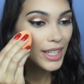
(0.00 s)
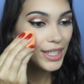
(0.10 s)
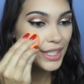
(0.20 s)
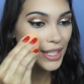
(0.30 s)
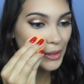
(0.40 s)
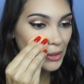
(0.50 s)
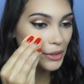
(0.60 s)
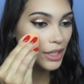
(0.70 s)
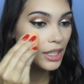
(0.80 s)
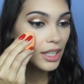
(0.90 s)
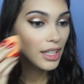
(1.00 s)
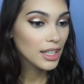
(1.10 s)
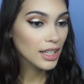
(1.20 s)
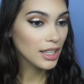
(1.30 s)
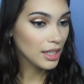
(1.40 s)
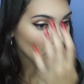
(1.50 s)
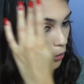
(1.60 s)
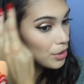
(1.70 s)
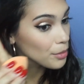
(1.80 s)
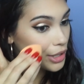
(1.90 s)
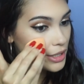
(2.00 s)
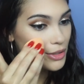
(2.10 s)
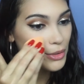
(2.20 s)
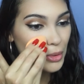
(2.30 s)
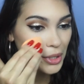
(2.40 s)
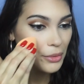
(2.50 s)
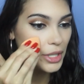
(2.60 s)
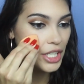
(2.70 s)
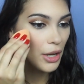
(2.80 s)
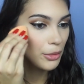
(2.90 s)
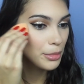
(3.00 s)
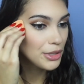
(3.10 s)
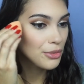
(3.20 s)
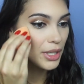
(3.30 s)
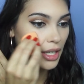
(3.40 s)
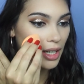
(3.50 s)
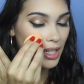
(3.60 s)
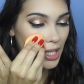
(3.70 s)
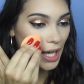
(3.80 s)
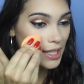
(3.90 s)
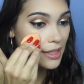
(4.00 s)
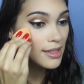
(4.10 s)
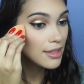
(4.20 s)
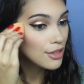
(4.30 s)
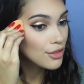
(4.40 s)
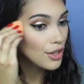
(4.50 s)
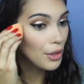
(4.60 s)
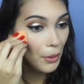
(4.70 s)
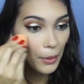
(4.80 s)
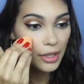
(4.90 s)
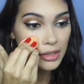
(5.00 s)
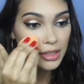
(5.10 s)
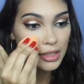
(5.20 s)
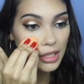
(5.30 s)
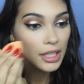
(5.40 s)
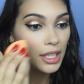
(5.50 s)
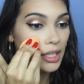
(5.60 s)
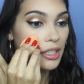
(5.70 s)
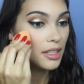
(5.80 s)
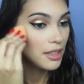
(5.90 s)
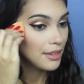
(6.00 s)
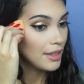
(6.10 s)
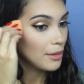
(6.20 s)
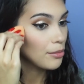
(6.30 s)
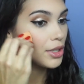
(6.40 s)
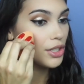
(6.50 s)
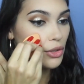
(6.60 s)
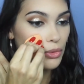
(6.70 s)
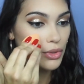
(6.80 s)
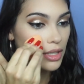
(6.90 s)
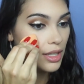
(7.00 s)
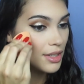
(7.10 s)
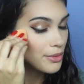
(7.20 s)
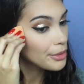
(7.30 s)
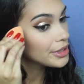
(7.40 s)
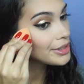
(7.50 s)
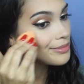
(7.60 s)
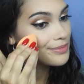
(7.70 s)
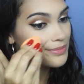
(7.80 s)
until the one brand tutorial, which I will be doing next. So I'm going to use this one.